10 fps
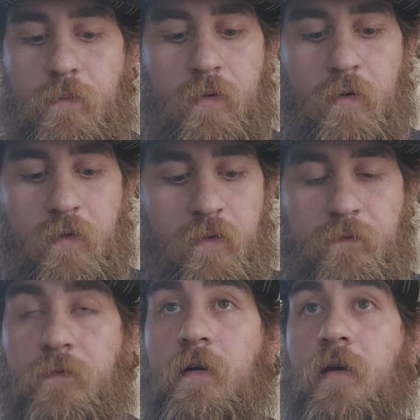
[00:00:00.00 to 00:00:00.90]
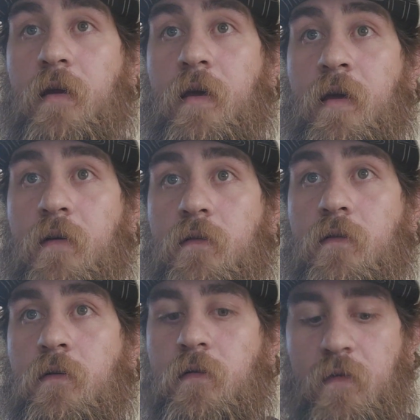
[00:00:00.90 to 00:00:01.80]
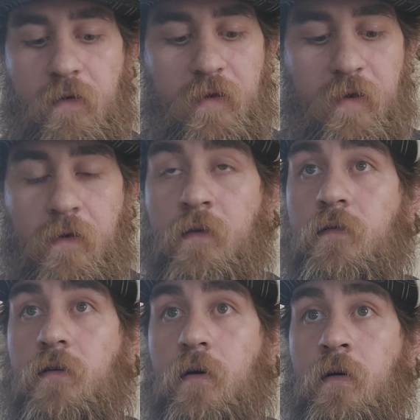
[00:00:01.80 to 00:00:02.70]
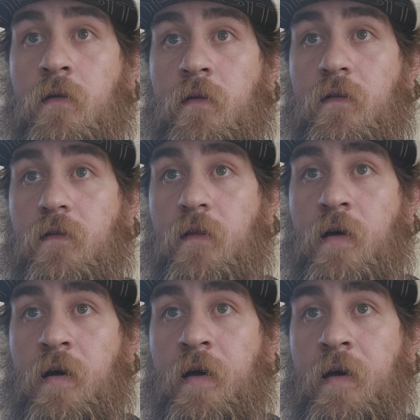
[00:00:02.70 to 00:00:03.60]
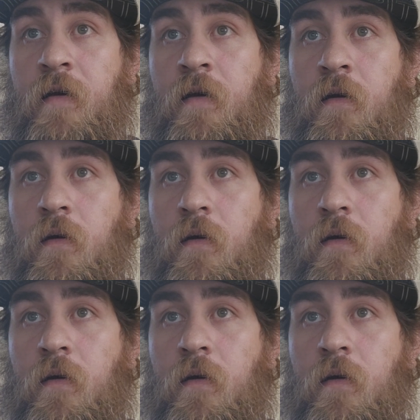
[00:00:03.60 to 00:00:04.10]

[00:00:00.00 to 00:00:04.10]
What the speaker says: put the freaking answer to the test on this slide,